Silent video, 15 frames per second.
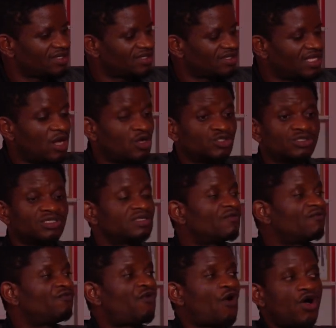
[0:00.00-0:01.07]
That was
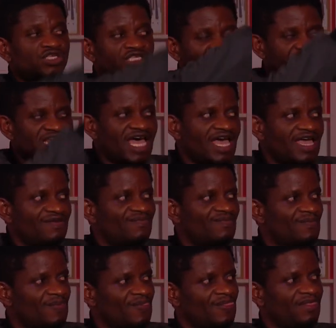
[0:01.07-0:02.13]
first time
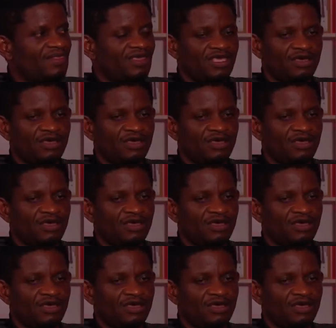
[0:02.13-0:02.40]
he